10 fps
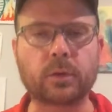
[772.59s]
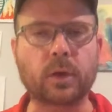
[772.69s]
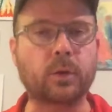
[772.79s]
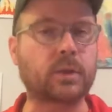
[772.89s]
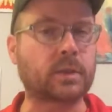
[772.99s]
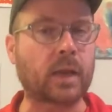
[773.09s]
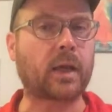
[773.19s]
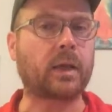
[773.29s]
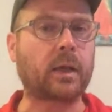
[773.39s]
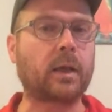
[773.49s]

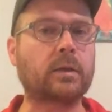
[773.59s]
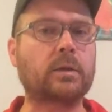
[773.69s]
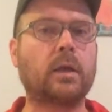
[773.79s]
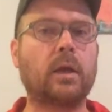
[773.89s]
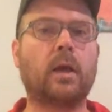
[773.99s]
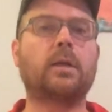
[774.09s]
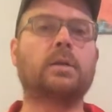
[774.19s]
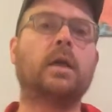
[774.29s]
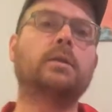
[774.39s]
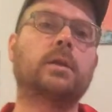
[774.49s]
understanding it, and
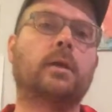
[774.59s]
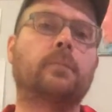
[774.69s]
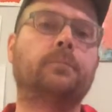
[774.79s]
changing.